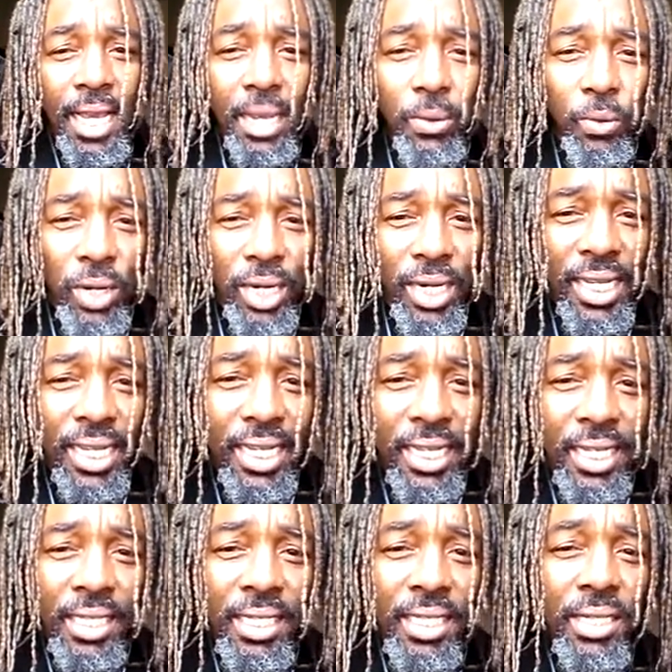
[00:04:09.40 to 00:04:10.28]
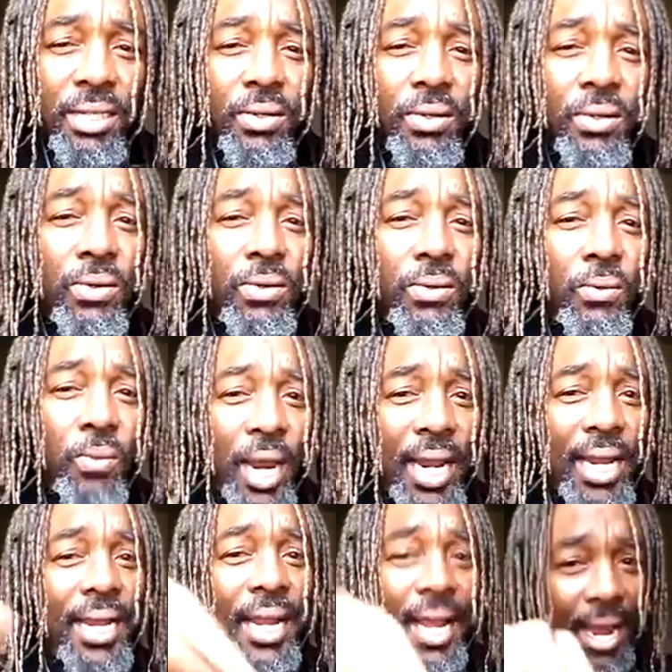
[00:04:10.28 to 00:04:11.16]
And when these
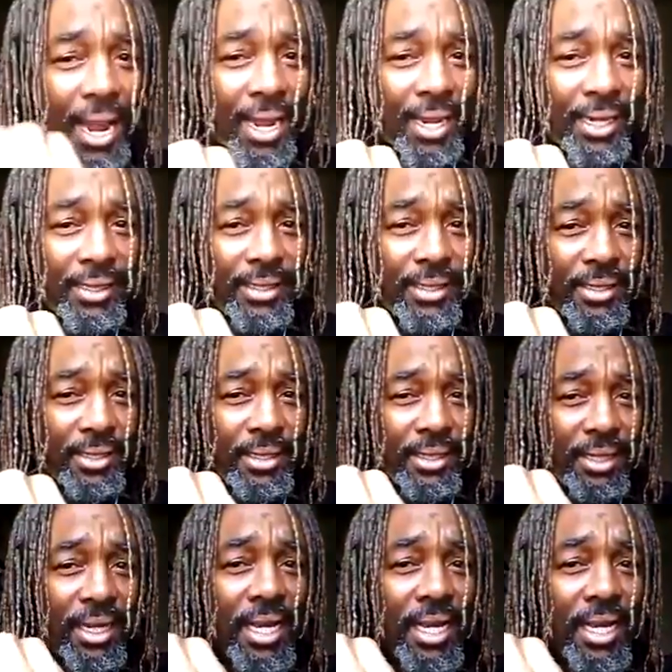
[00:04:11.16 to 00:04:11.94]
white guys